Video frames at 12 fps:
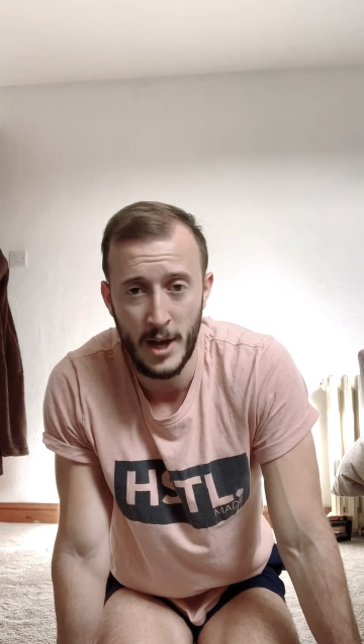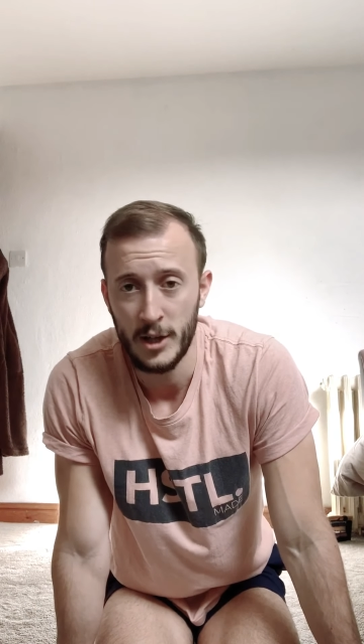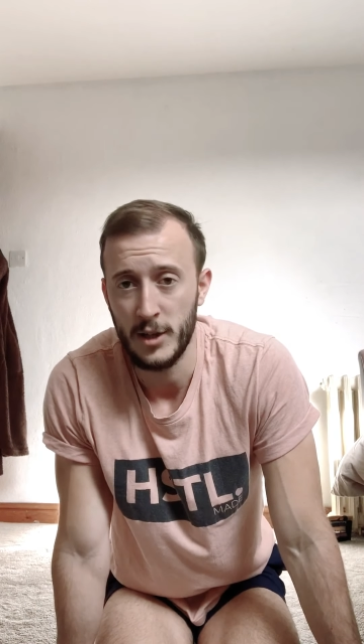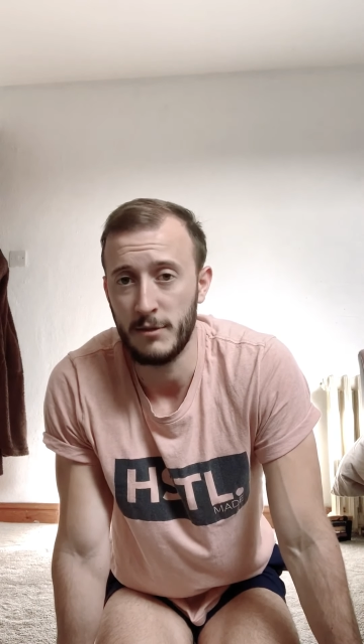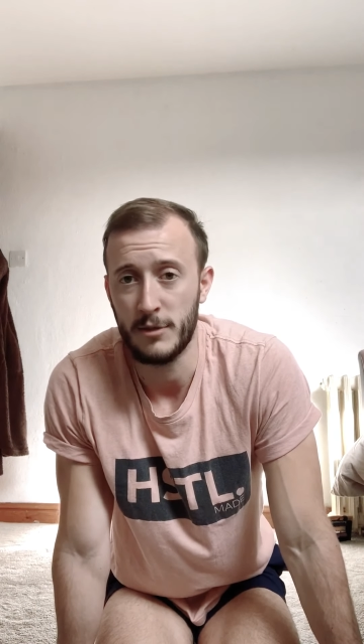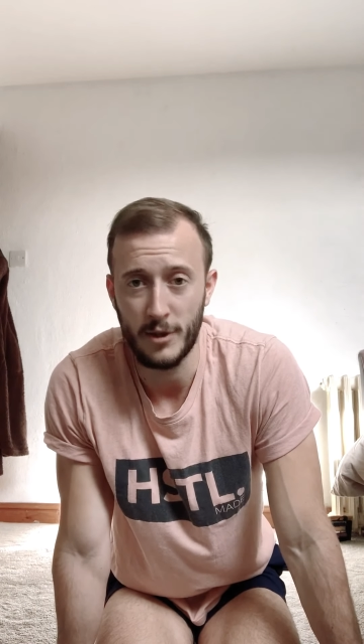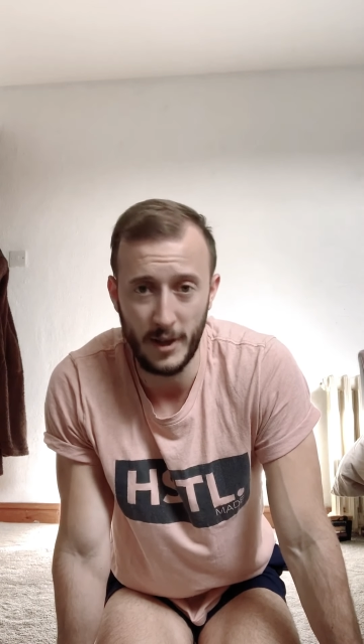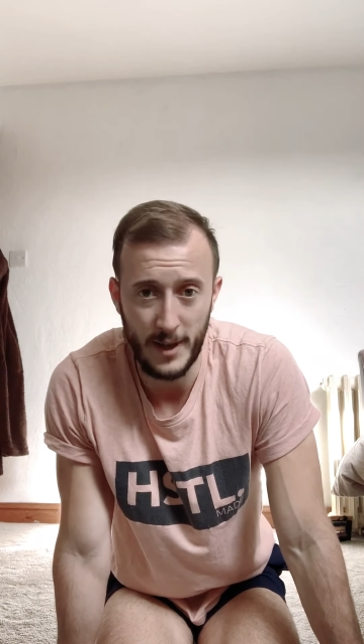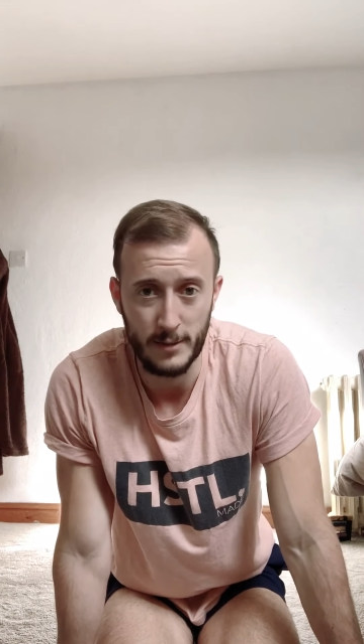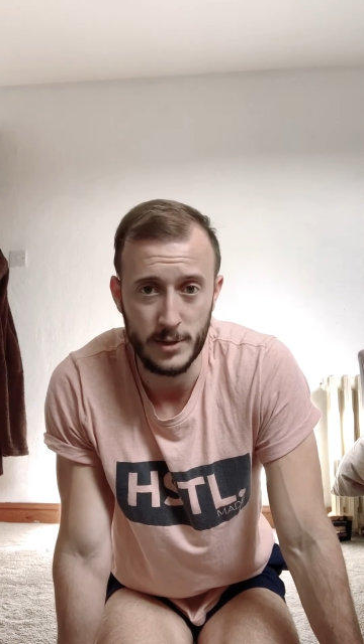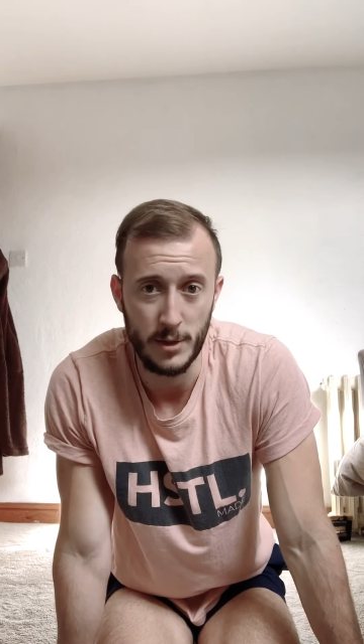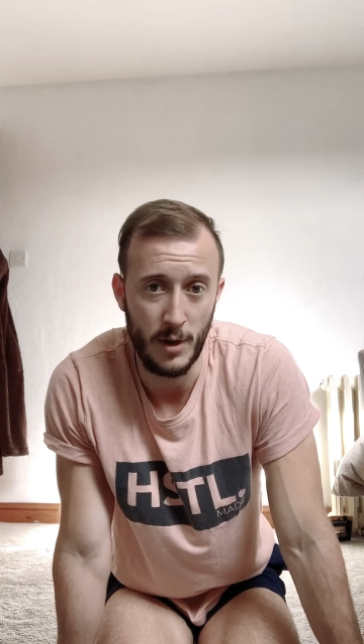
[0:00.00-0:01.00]
You've gone out
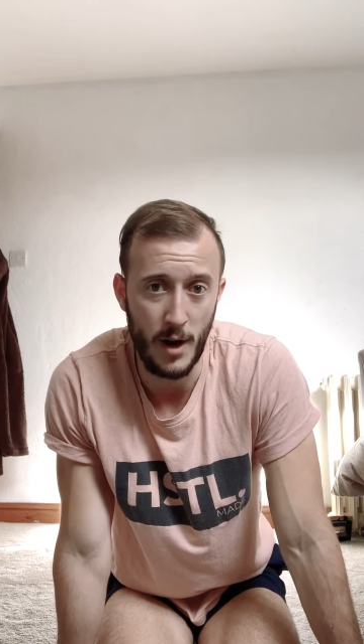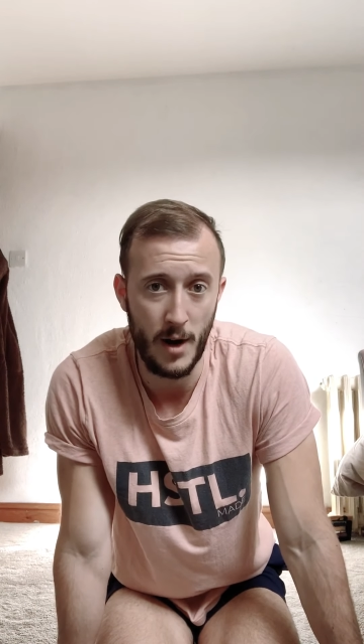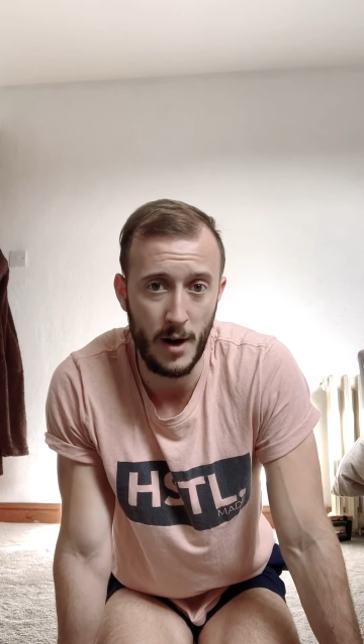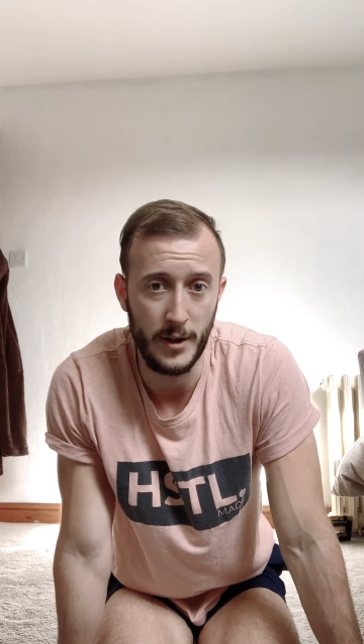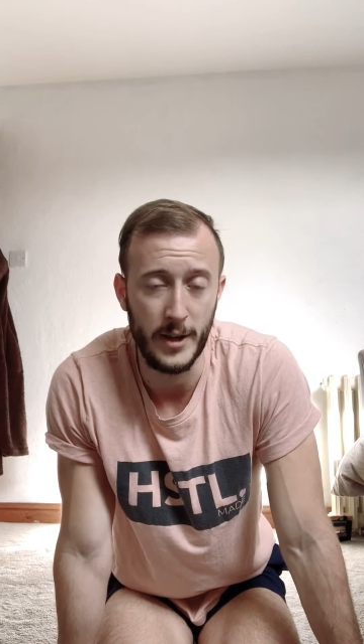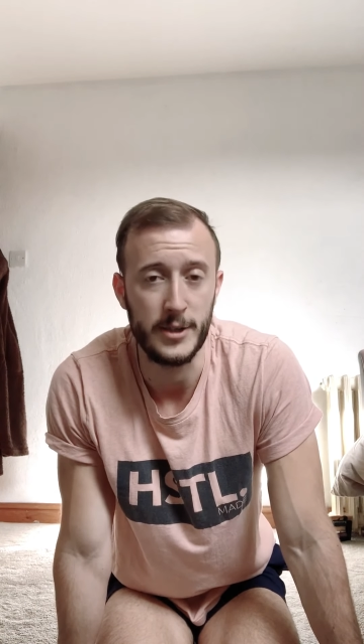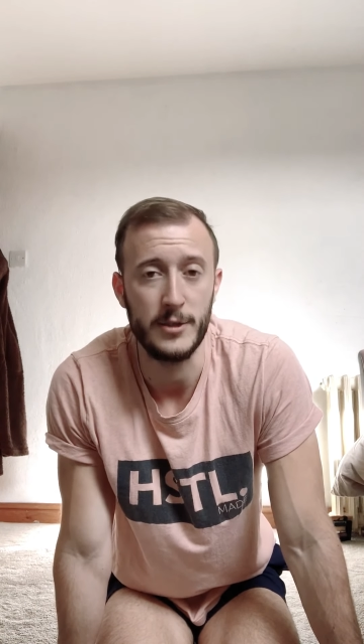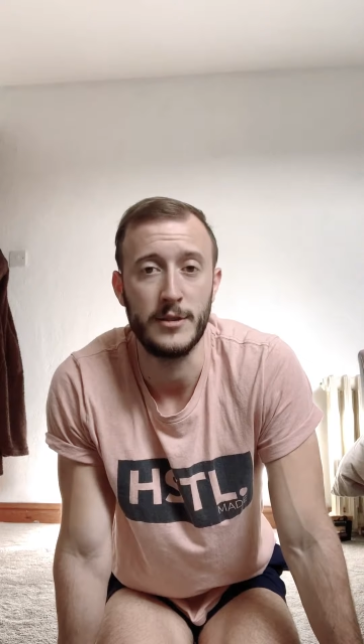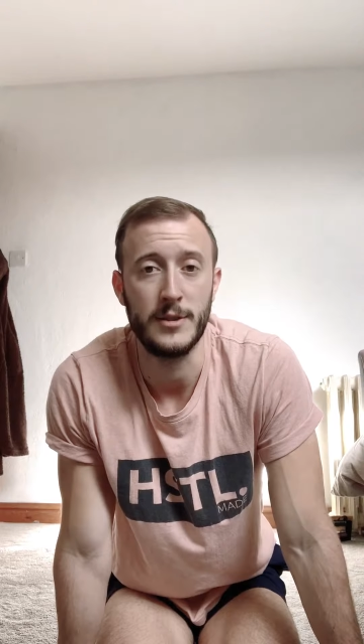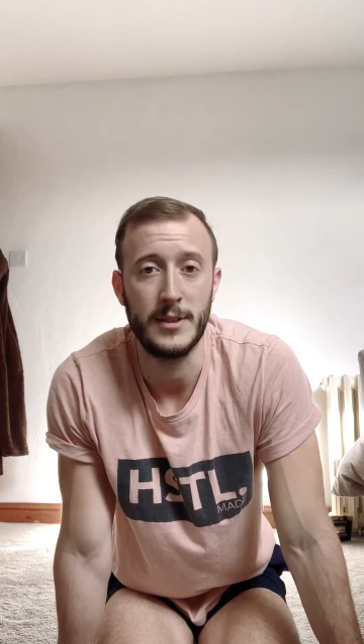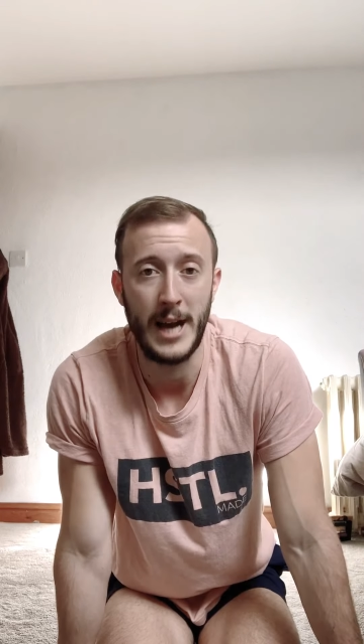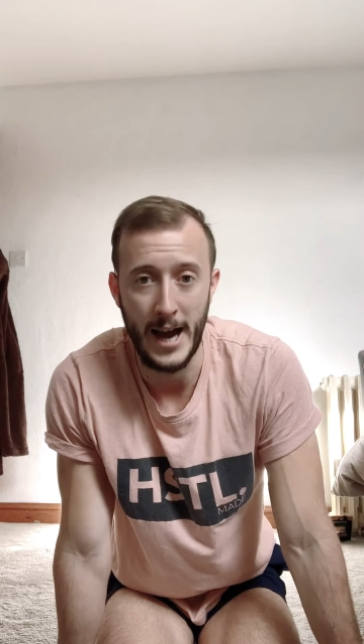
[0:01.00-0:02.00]
too hard and you're
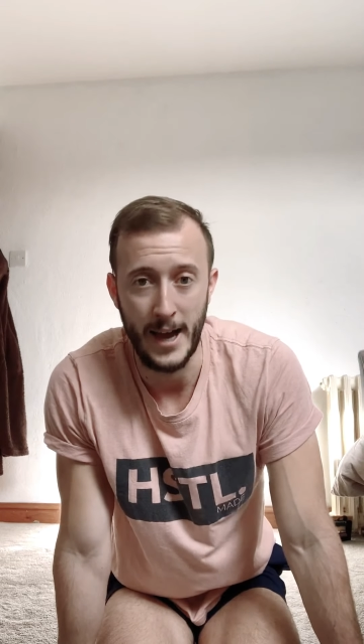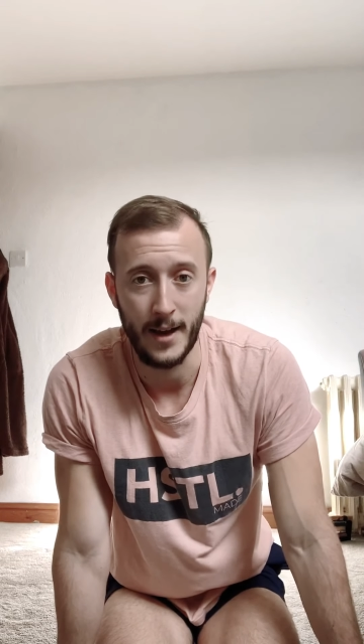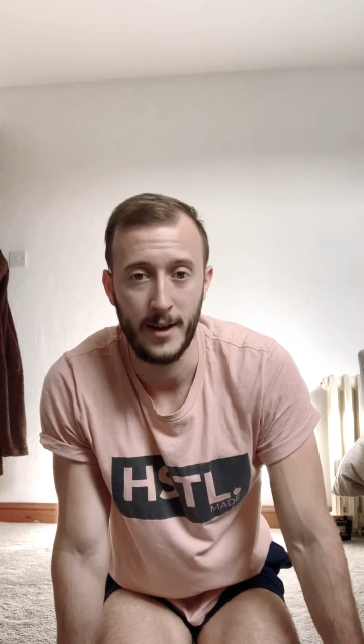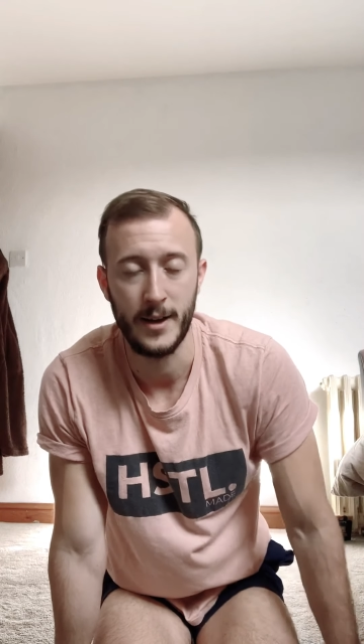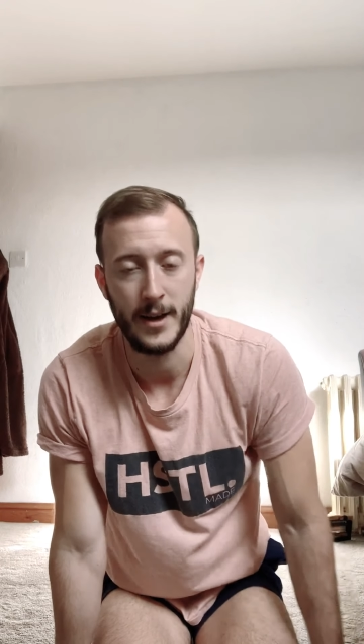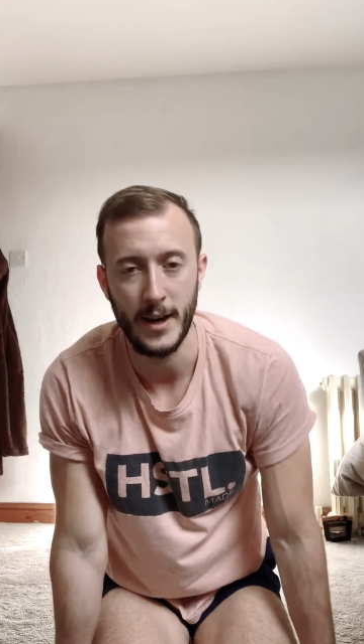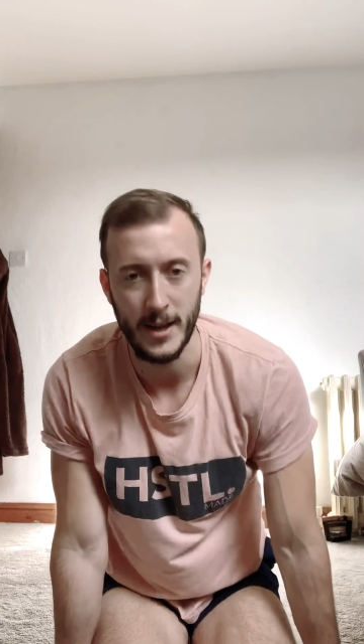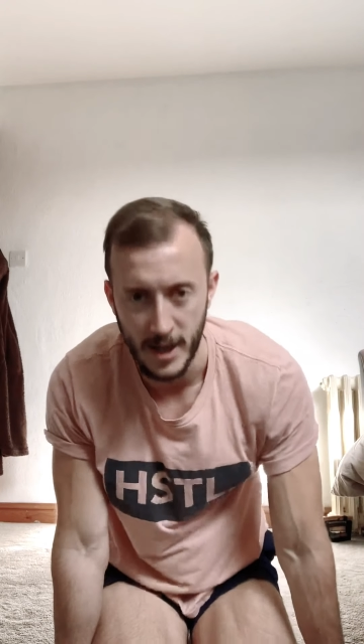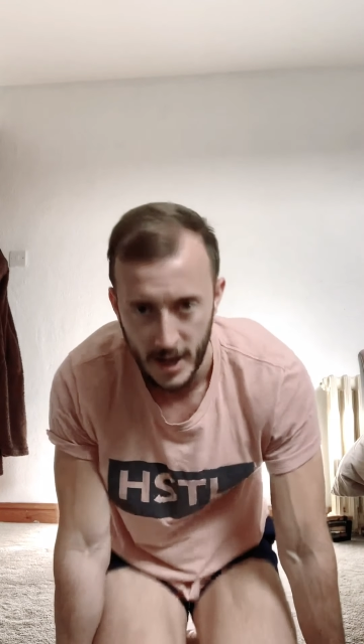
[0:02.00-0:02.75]
dying, okay?